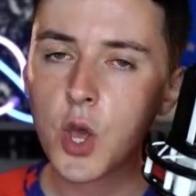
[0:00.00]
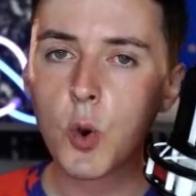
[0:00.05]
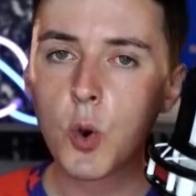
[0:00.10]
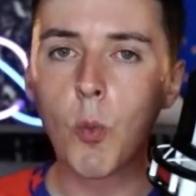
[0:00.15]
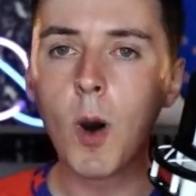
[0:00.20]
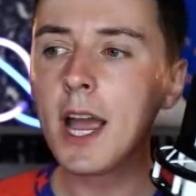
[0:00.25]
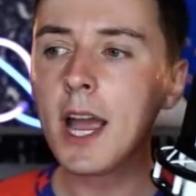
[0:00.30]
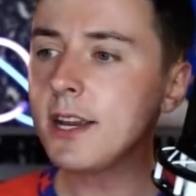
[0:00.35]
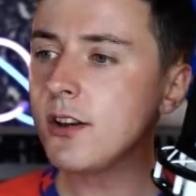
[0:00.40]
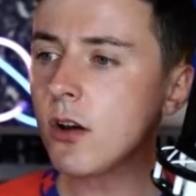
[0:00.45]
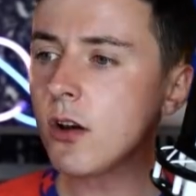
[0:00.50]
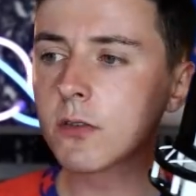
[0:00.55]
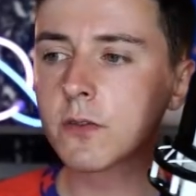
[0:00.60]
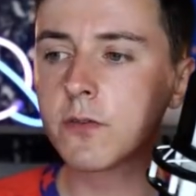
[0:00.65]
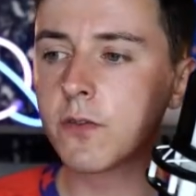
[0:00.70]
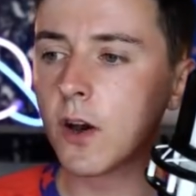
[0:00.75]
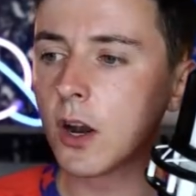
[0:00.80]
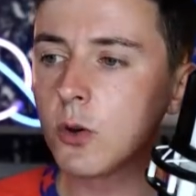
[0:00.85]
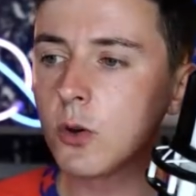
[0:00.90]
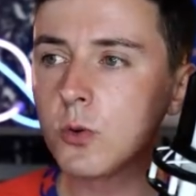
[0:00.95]
why not
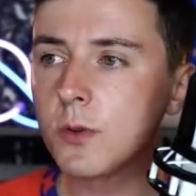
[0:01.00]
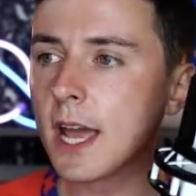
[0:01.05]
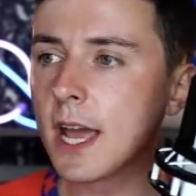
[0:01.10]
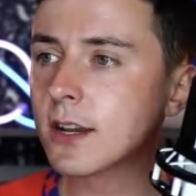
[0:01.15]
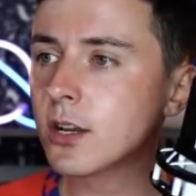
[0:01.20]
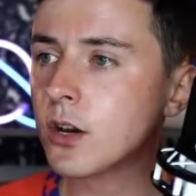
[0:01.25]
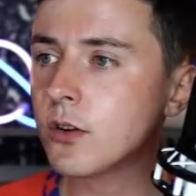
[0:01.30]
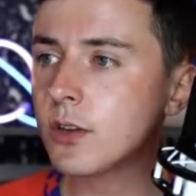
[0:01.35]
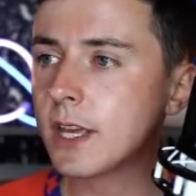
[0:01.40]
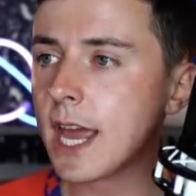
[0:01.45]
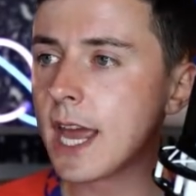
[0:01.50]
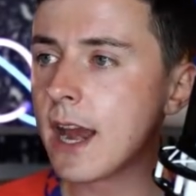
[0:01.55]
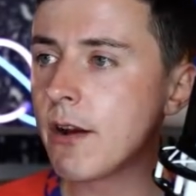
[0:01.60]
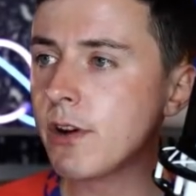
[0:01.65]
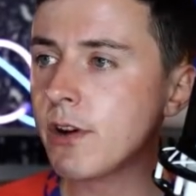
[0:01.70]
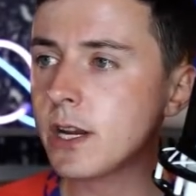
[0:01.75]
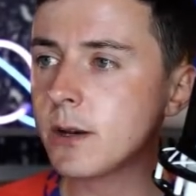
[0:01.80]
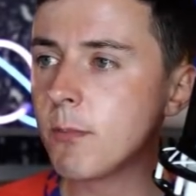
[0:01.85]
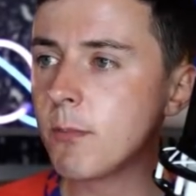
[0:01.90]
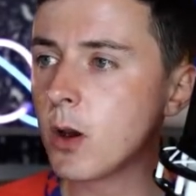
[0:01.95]
follow that
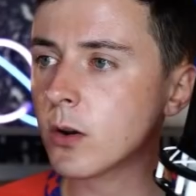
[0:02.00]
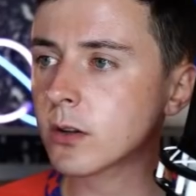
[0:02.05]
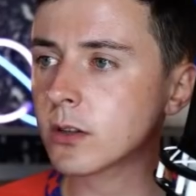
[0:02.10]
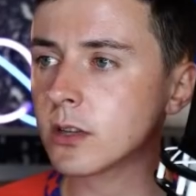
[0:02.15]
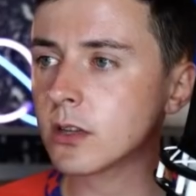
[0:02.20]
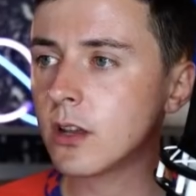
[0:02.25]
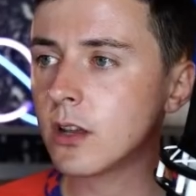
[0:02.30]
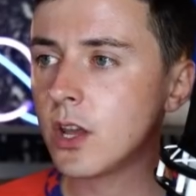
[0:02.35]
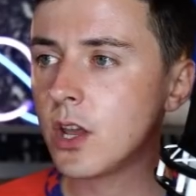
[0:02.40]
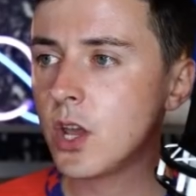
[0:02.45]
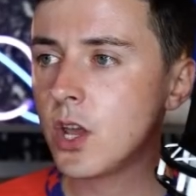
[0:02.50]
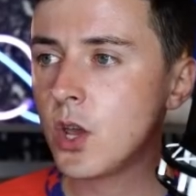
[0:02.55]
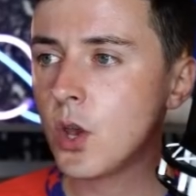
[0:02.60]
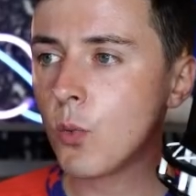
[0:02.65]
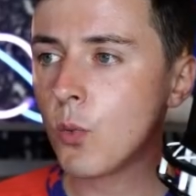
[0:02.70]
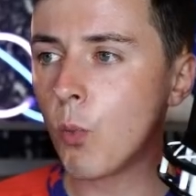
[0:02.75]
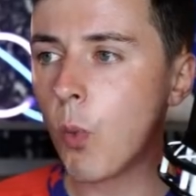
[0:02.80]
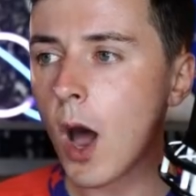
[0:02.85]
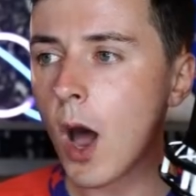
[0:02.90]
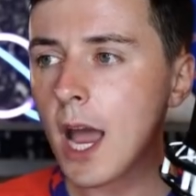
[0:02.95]
Hungarian model?
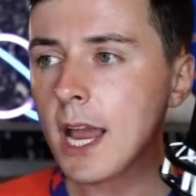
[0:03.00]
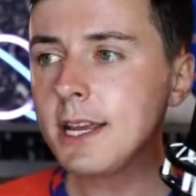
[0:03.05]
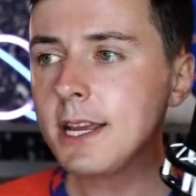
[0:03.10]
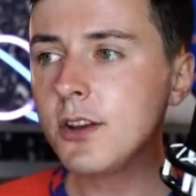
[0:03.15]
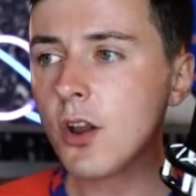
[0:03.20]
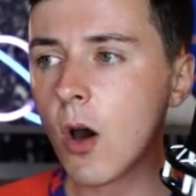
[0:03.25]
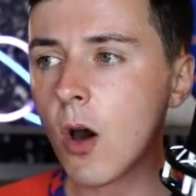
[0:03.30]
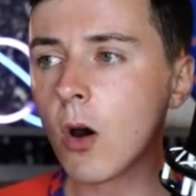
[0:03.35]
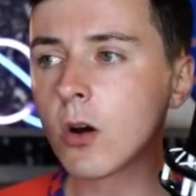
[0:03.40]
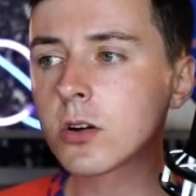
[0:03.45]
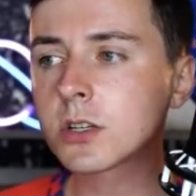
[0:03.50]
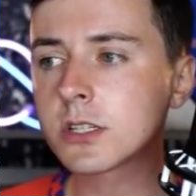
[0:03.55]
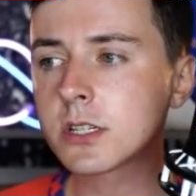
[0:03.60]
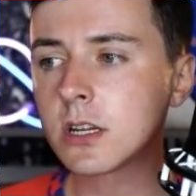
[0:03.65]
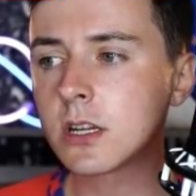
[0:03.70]
Why not